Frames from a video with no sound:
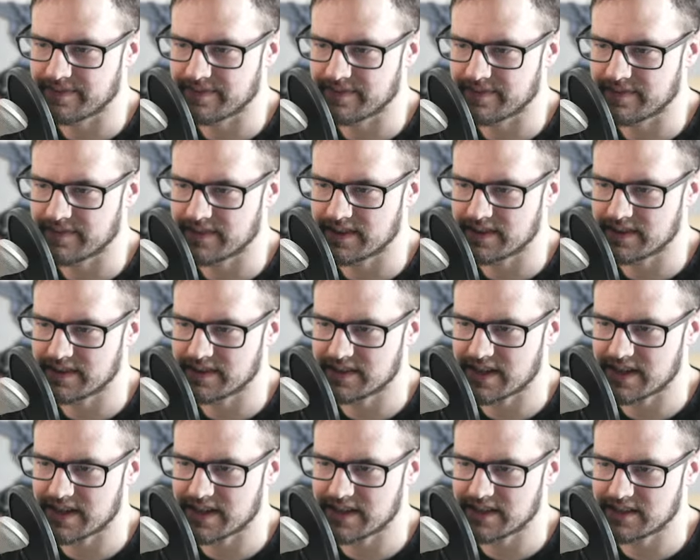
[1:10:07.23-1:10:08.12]
the
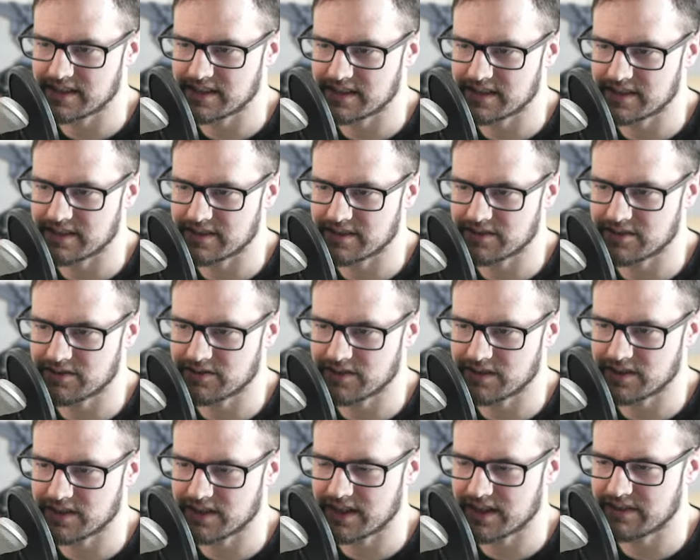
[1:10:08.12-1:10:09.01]
size
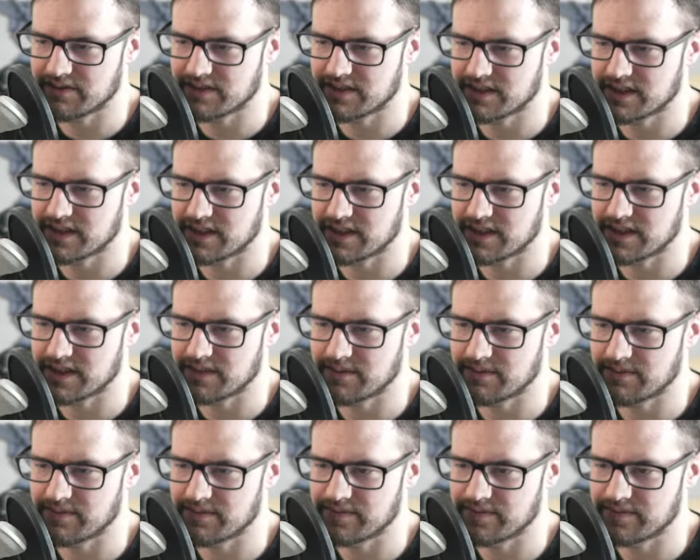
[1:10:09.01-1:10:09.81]
over lifetime